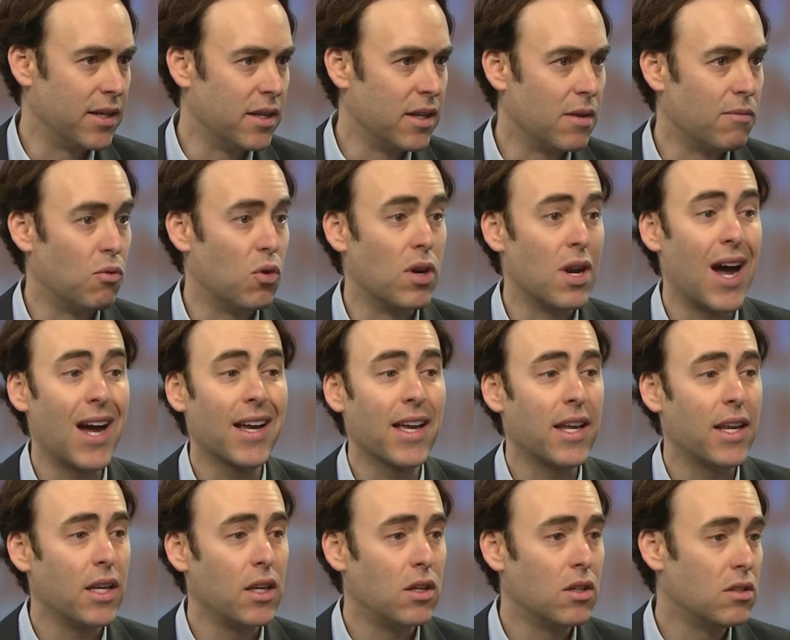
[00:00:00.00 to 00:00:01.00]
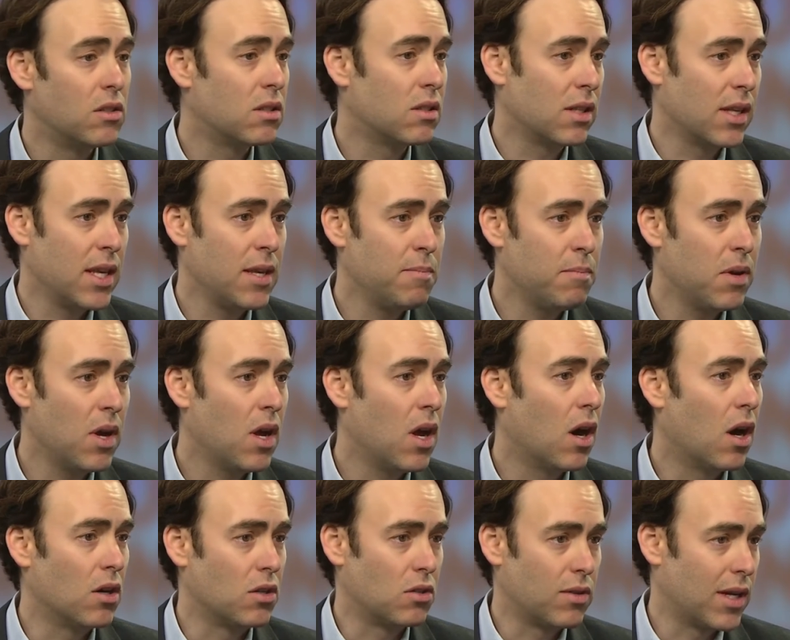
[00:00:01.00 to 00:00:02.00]
If we're not getting good sleep,
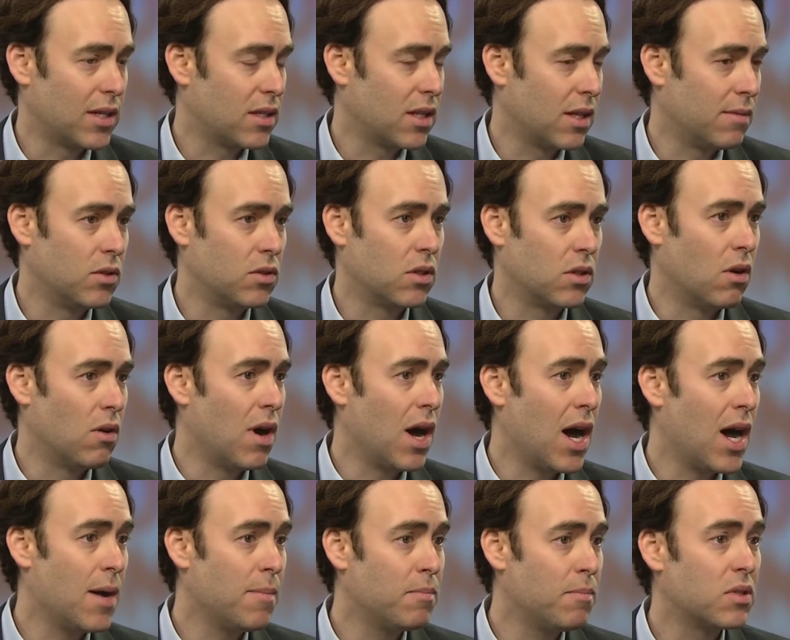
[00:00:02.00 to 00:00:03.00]
our stress levels go up.